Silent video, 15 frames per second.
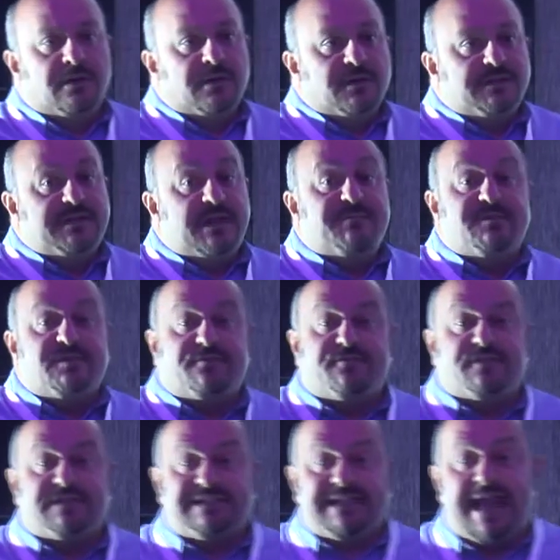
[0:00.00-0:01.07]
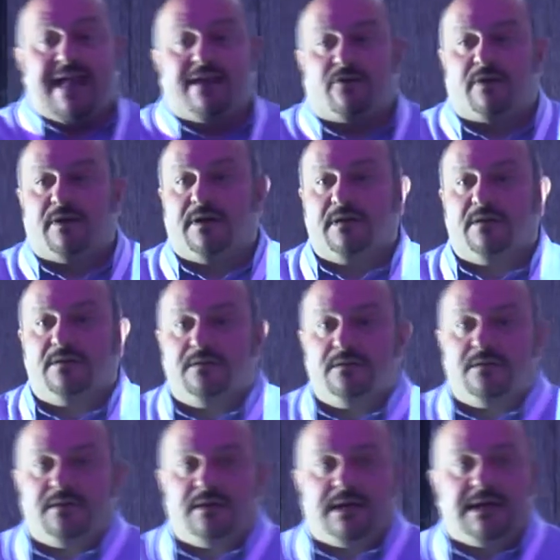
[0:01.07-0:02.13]
Subsurface scattering
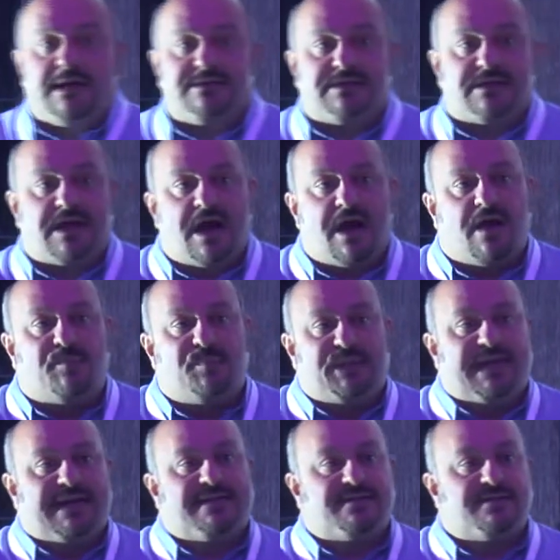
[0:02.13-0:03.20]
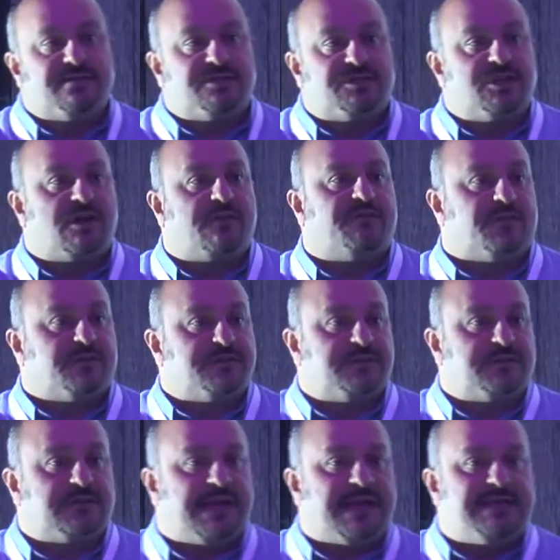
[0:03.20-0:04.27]
is a complex surface
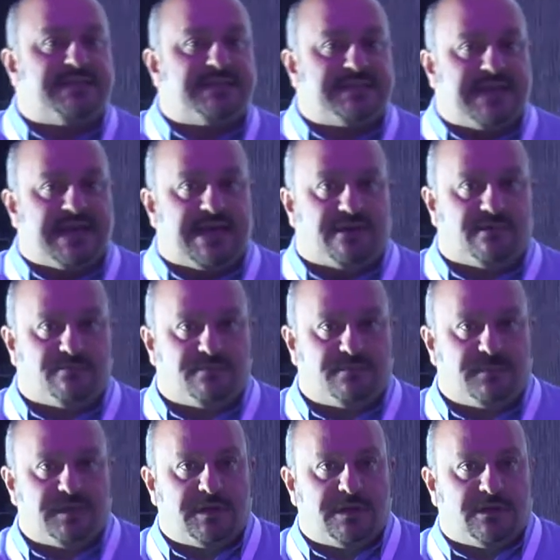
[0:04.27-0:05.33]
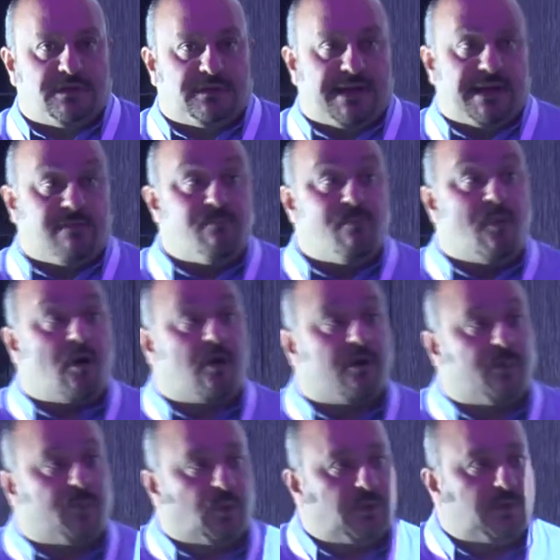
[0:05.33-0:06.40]
like skin, like
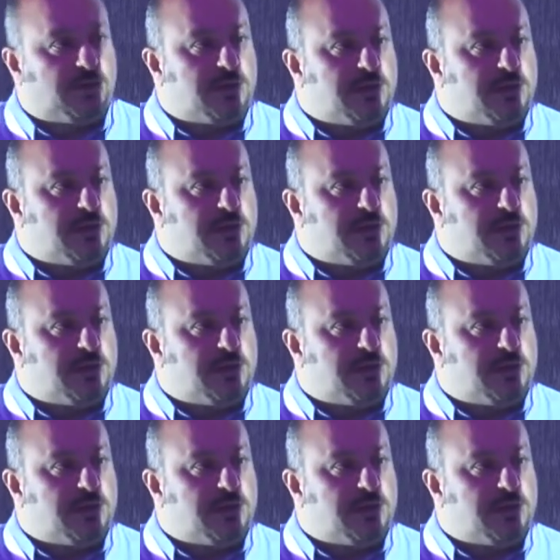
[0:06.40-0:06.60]
marble,